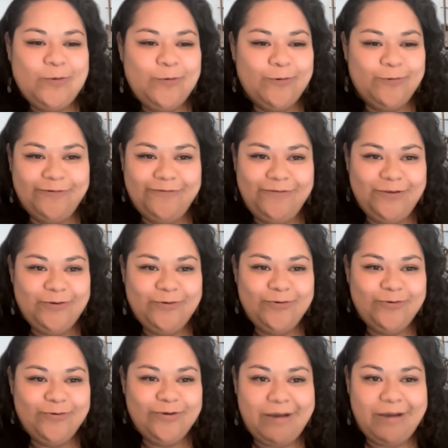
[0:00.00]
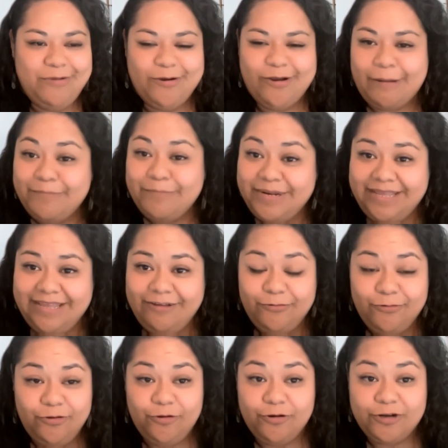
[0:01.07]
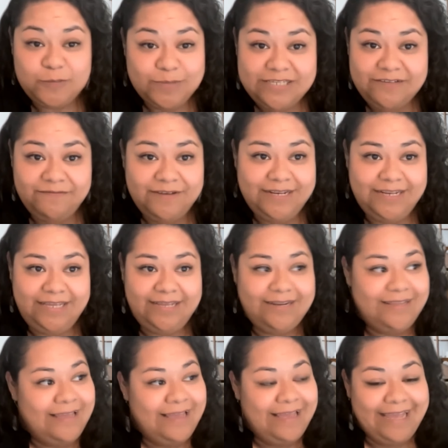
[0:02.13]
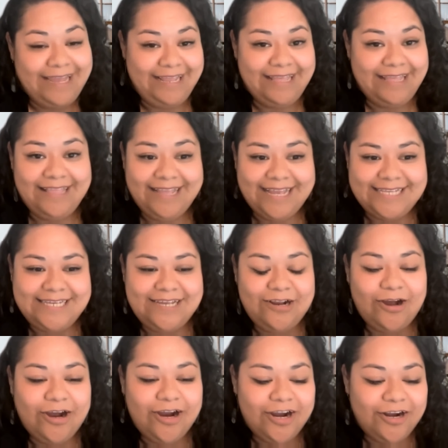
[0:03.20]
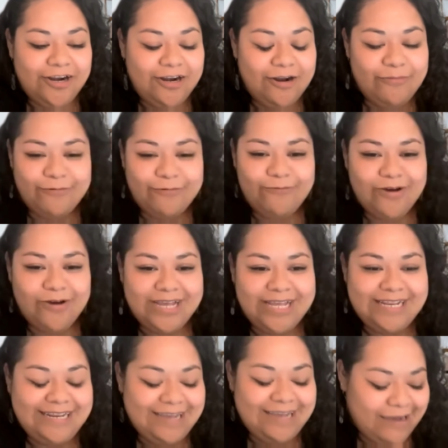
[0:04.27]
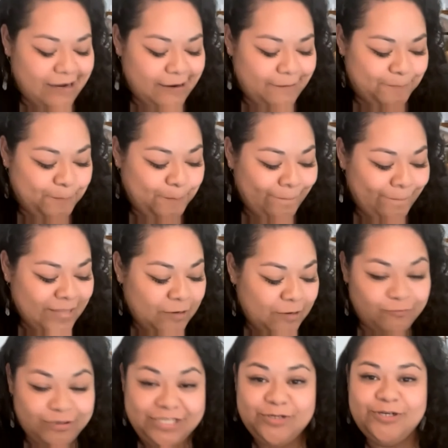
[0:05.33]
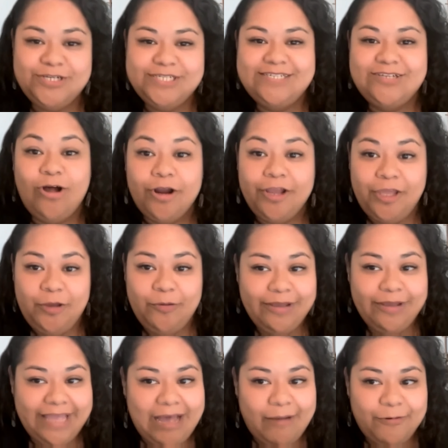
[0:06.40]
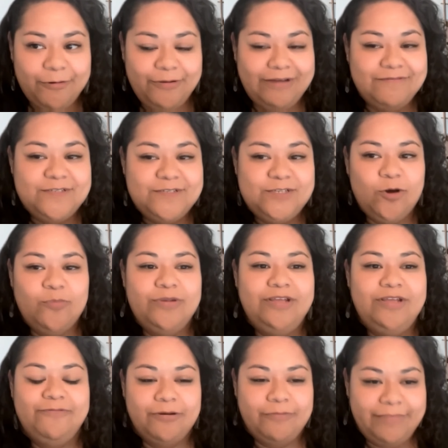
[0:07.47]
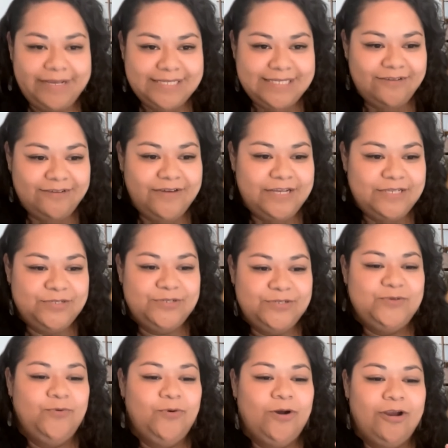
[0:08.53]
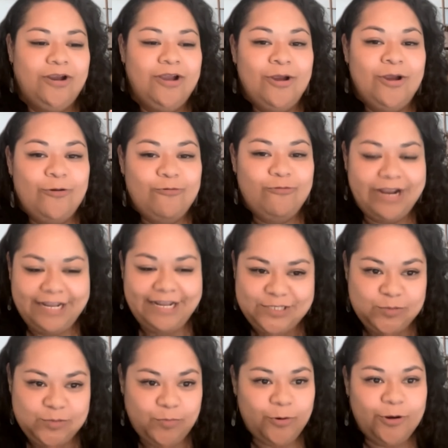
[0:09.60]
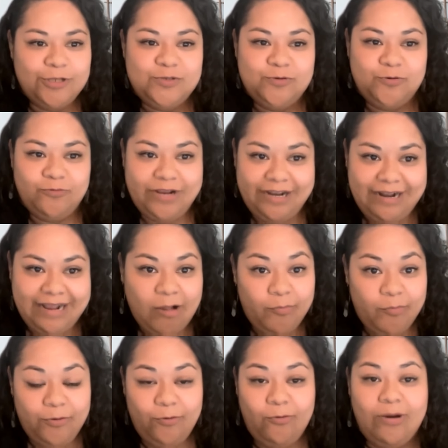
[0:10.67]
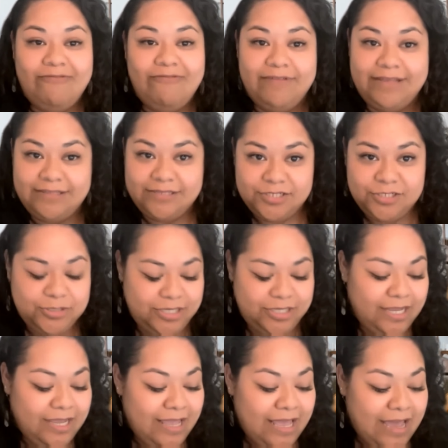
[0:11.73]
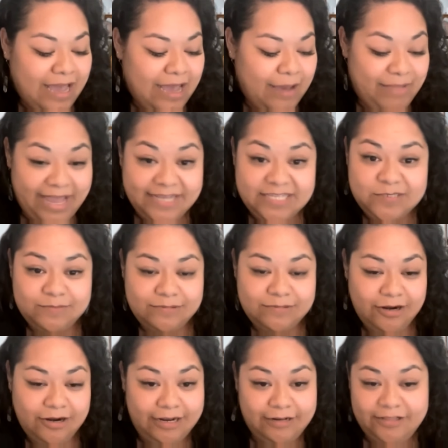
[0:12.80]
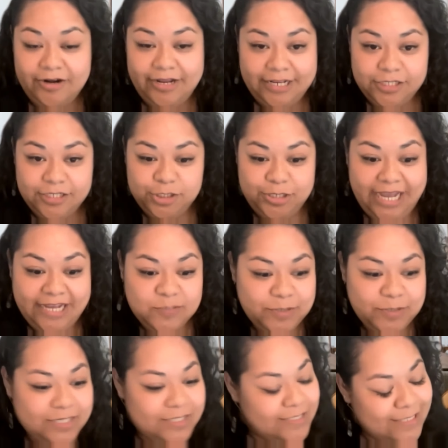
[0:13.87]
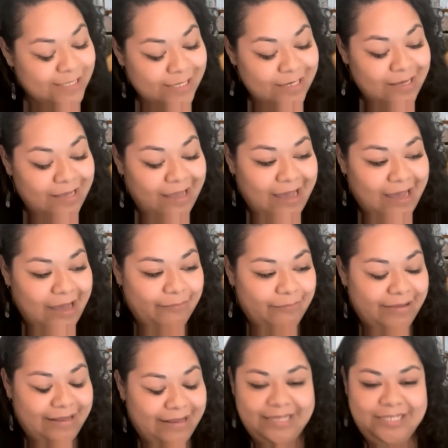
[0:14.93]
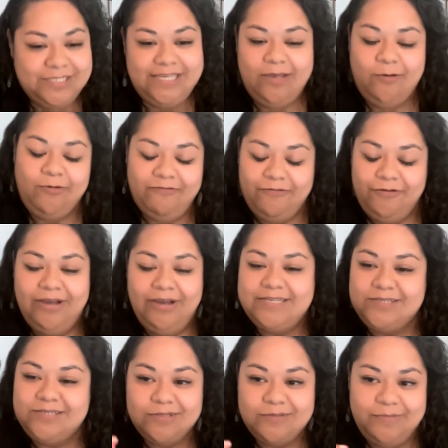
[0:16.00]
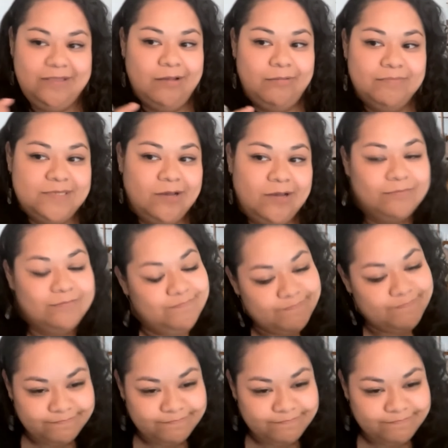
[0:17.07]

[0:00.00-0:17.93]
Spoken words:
We'll review your company, your specific need. And again, like I said, our number one resources are human capital. We have so many amazing advisors who are ready to support, who are ready to help you, who have industry, they're industry experts. And I just can't wait for you guys all to meet them. So.